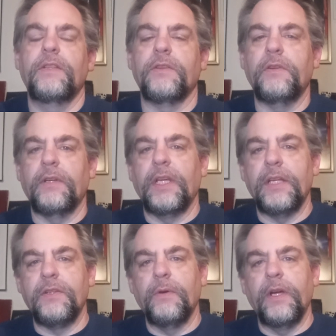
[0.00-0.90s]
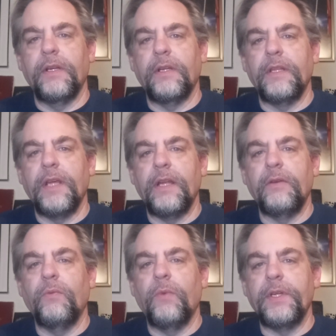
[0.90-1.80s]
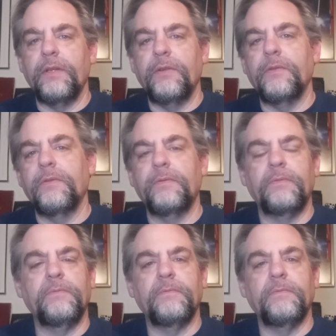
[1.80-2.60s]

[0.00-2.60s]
so you couldn't get to it, and then when you